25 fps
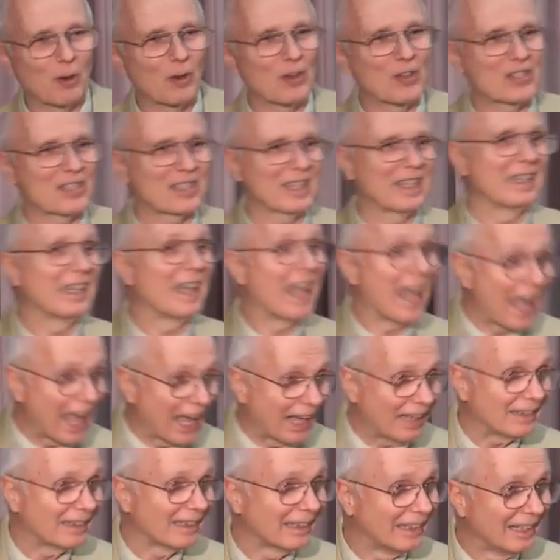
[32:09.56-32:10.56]
worse than
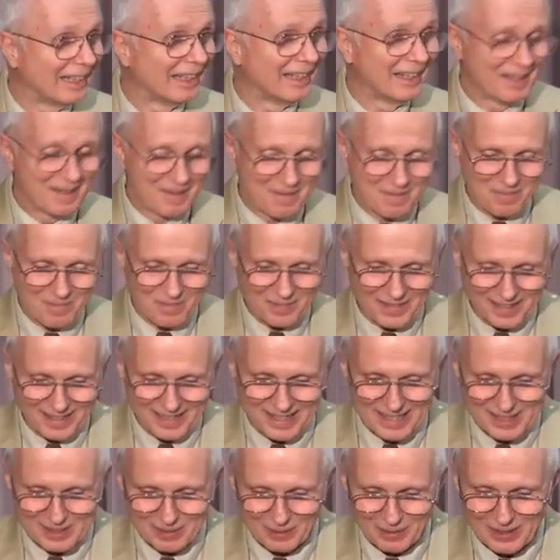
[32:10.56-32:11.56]
that.
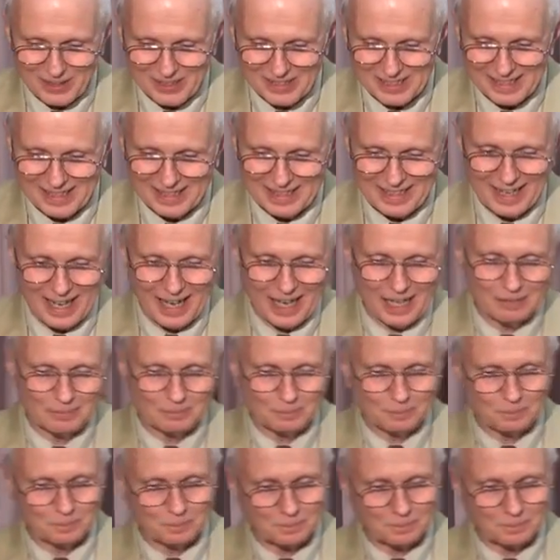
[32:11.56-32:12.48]
It's worse than that.